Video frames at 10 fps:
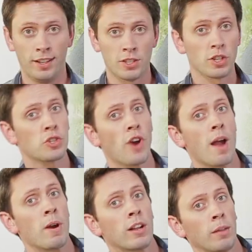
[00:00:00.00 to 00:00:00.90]
So let's
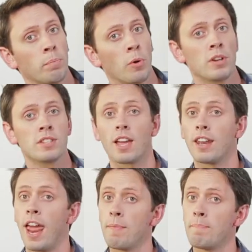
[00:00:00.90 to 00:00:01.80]
grab our clipboards
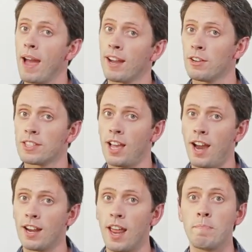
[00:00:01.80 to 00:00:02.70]
and head back outside